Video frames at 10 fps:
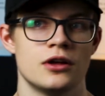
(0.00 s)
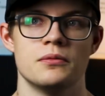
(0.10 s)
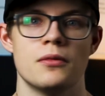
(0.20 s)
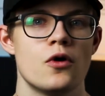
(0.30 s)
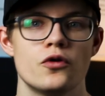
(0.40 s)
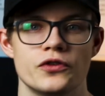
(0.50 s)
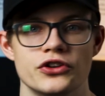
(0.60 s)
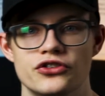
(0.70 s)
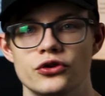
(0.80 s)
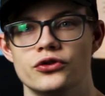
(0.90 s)
more
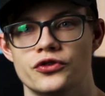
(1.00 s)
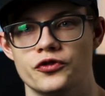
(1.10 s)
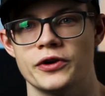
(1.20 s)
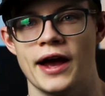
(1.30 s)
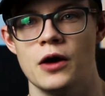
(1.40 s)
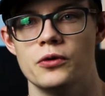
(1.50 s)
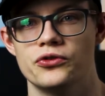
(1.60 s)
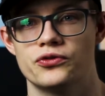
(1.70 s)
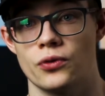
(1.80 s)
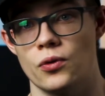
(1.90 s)
than 2 to 3
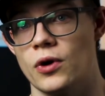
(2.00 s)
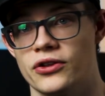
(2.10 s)
hours for a